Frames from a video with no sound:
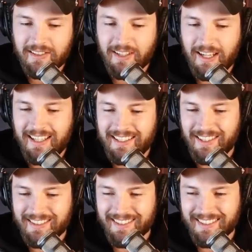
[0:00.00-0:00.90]
he just, he
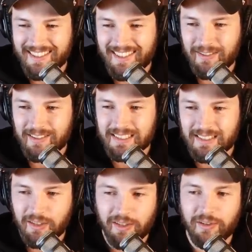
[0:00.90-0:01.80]
just looks at you as
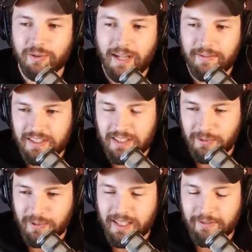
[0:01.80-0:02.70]
you have to
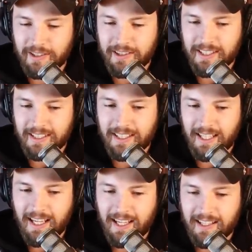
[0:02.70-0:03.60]
deal with
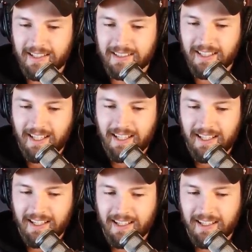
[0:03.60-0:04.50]
everything and
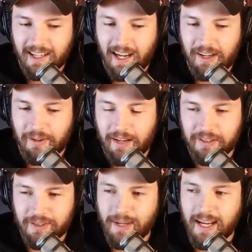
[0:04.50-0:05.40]
uh, I don't
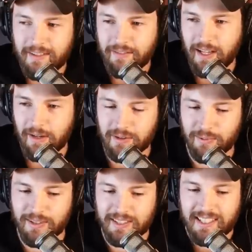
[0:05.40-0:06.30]
have to do any of the
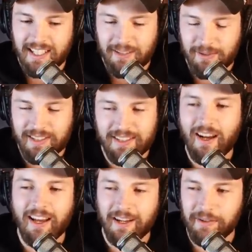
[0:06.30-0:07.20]
housework, which is
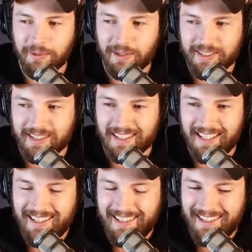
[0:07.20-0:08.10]
not how it works.
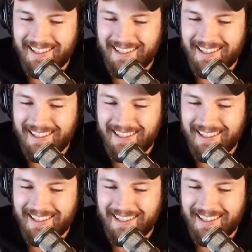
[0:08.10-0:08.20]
